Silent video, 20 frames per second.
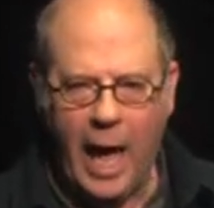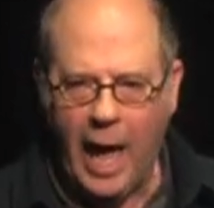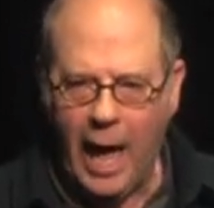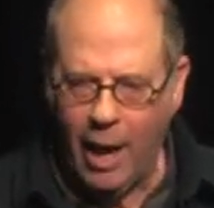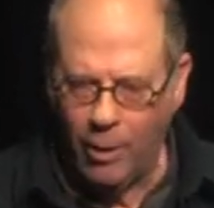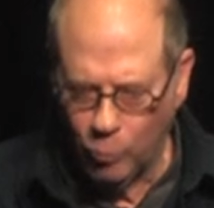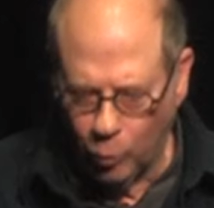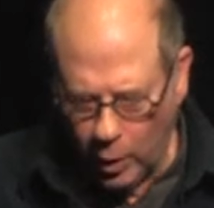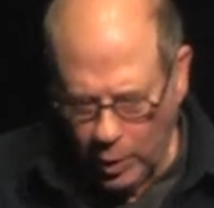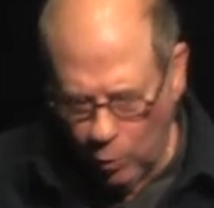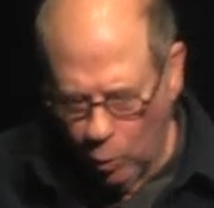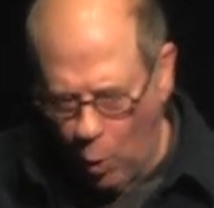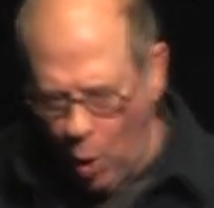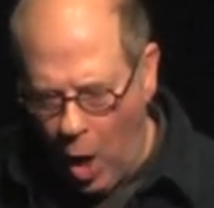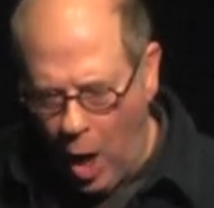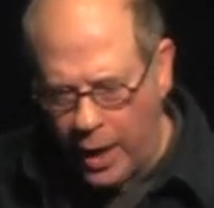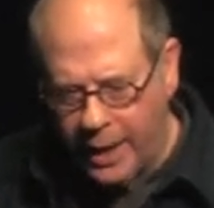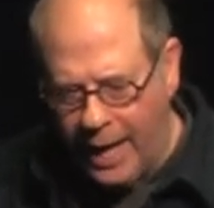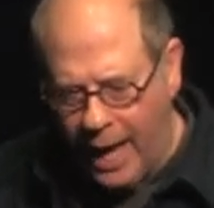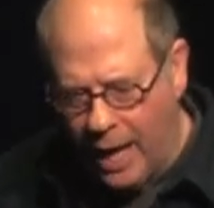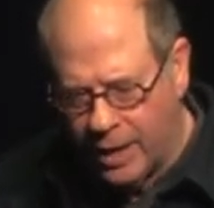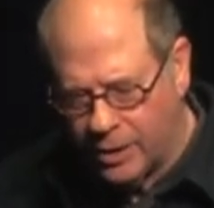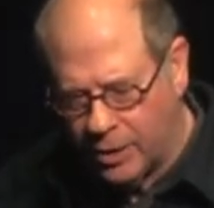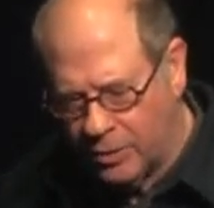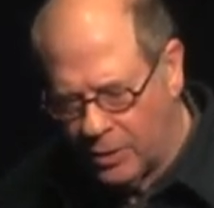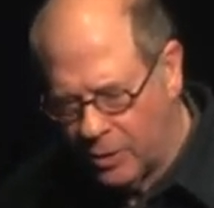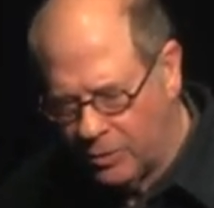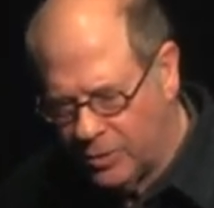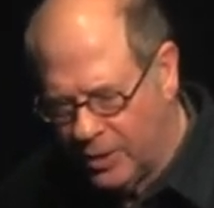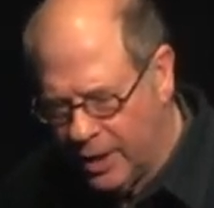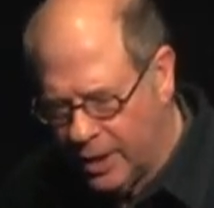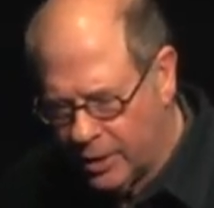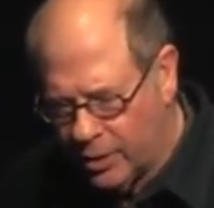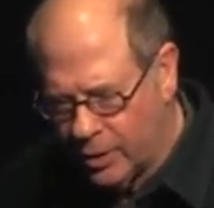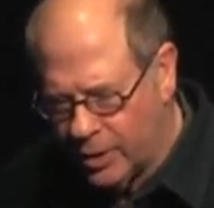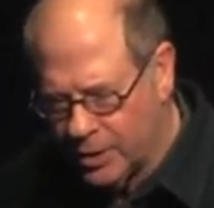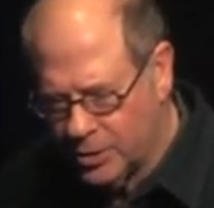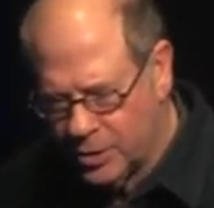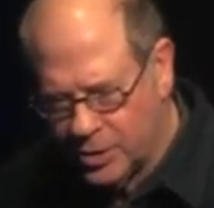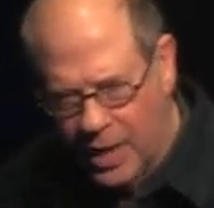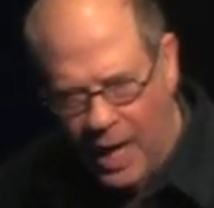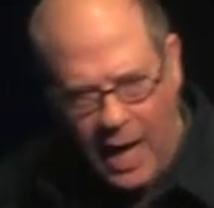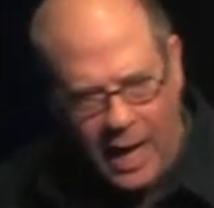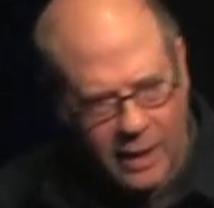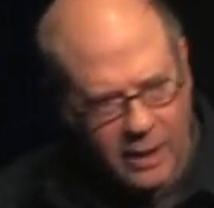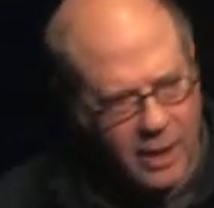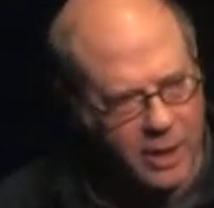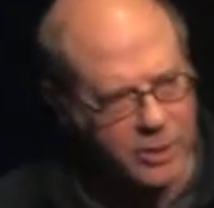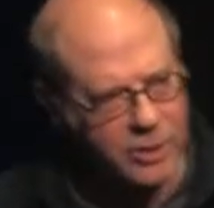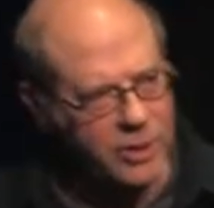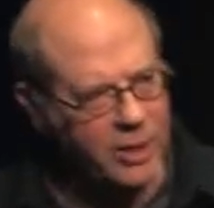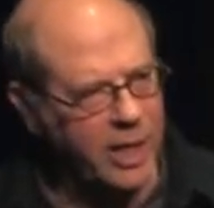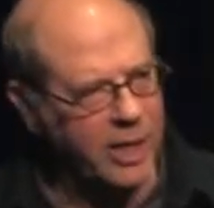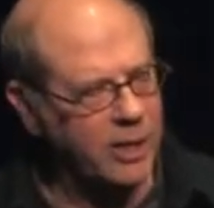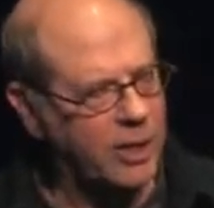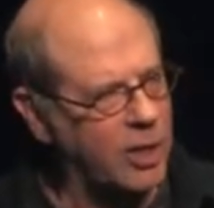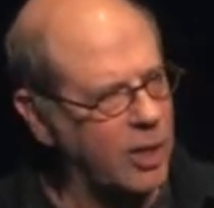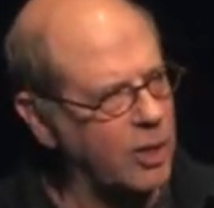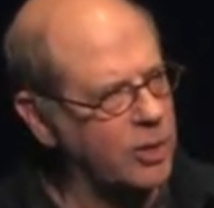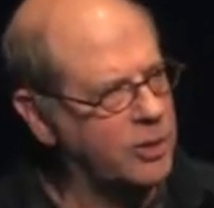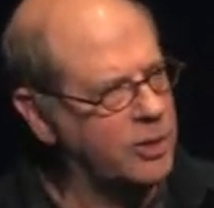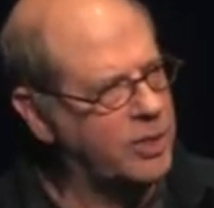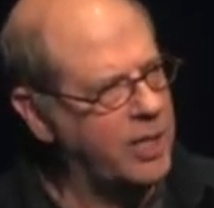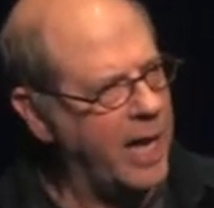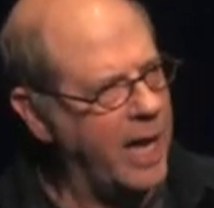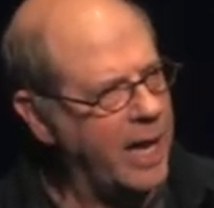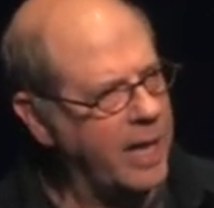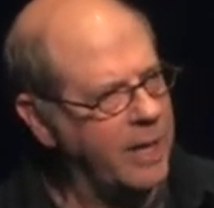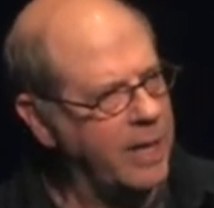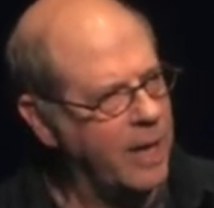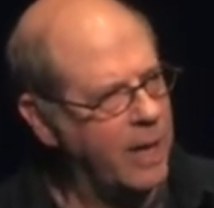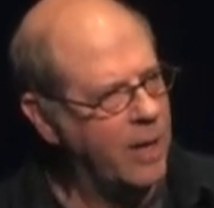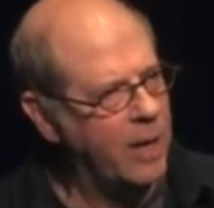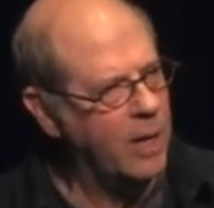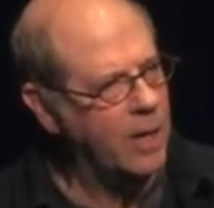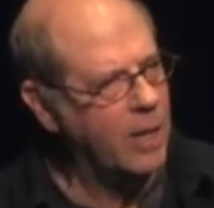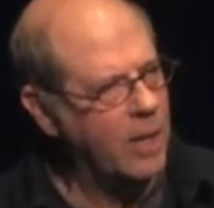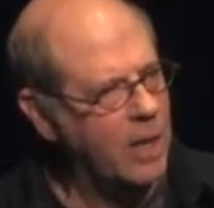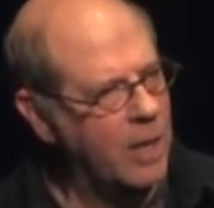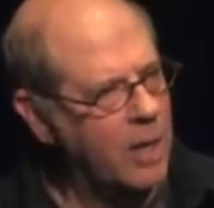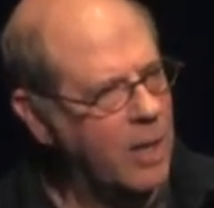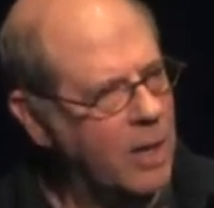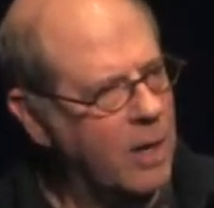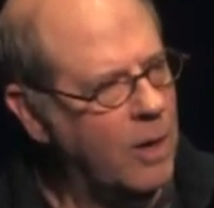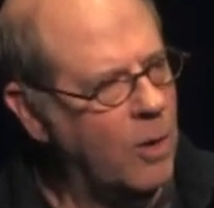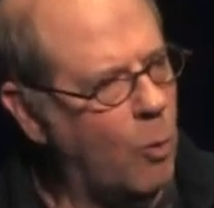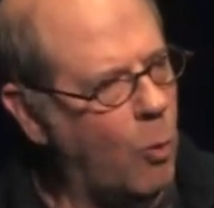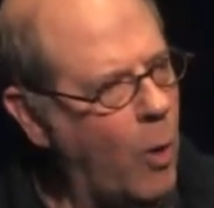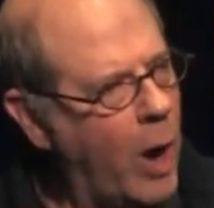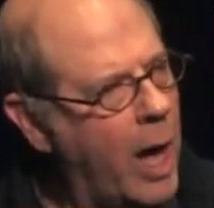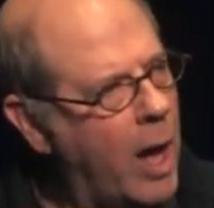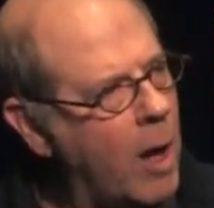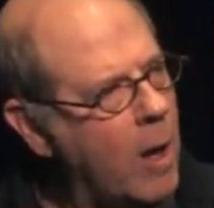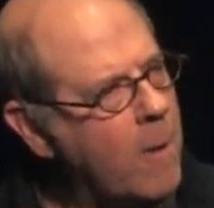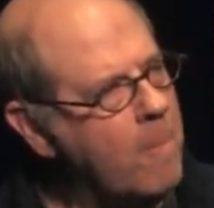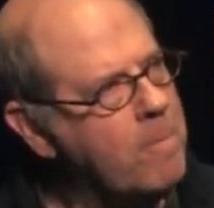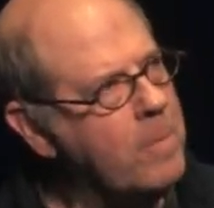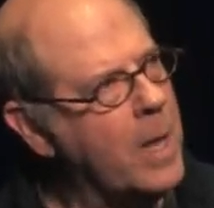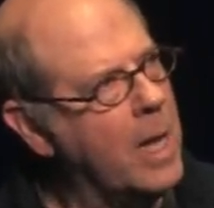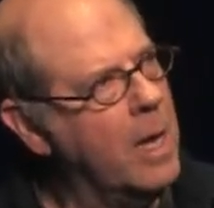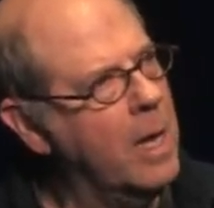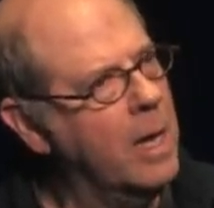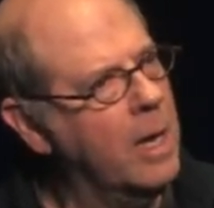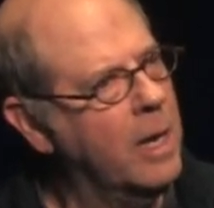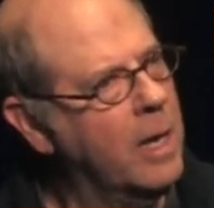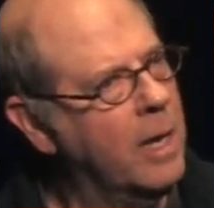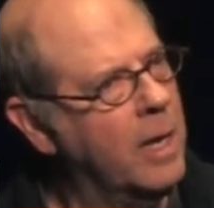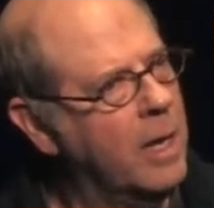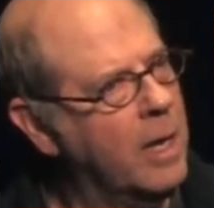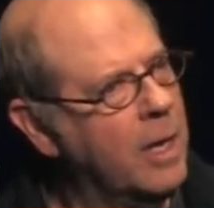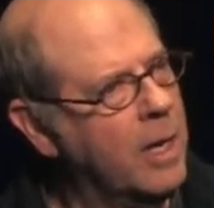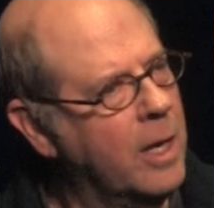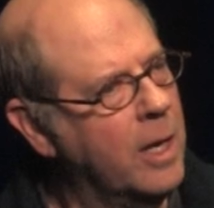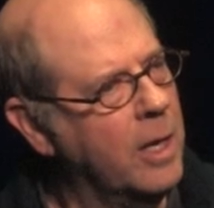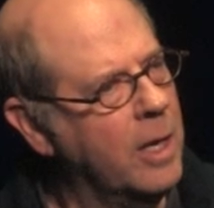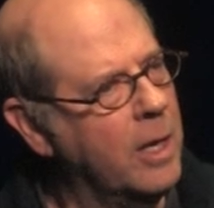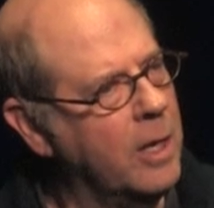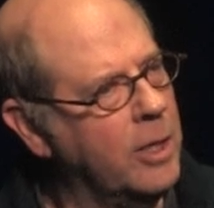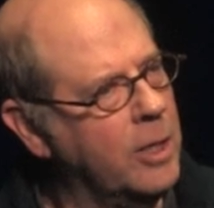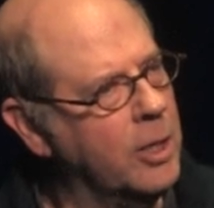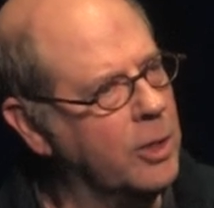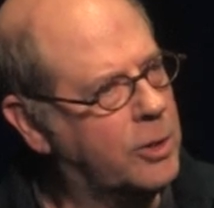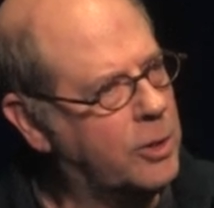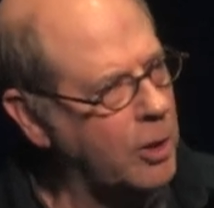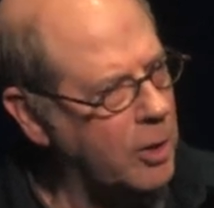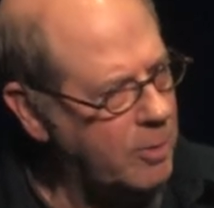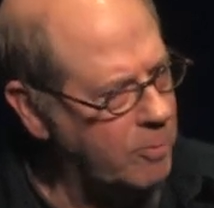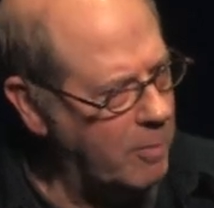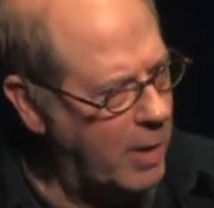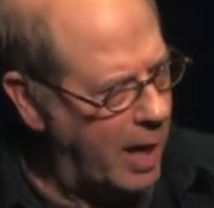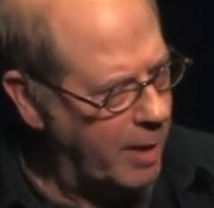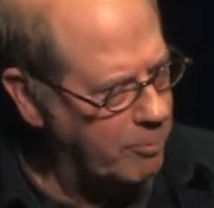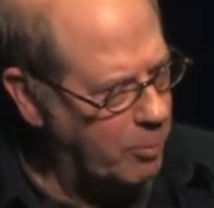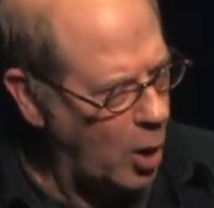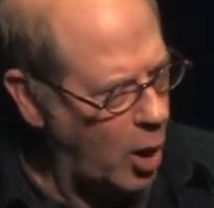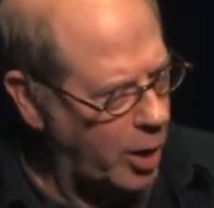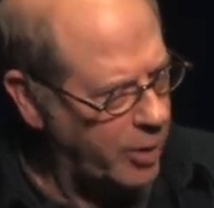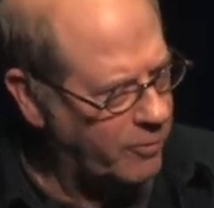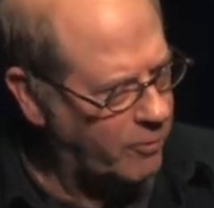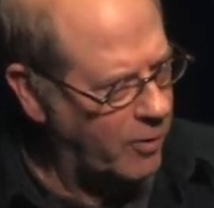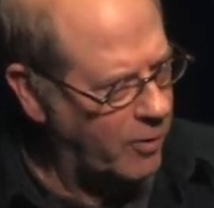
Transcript: And we walk out of the theater in silence. And Kurt said, Well, you took my part